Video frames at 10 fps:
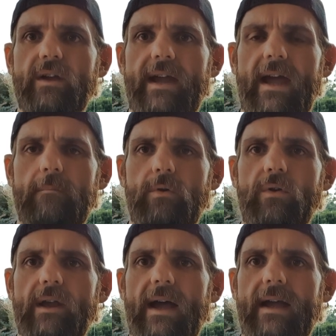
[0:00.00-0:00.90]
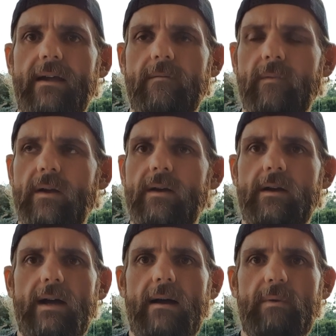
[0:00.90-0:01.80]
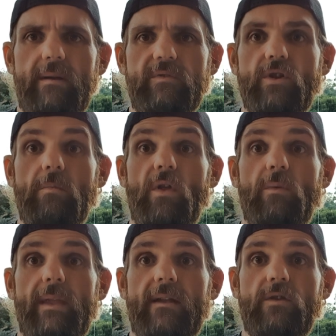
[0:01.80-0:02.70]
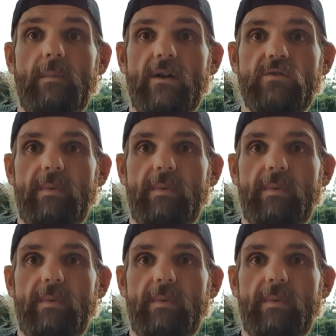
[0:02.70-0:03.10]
count per day, I didn't sort of bother with that too much.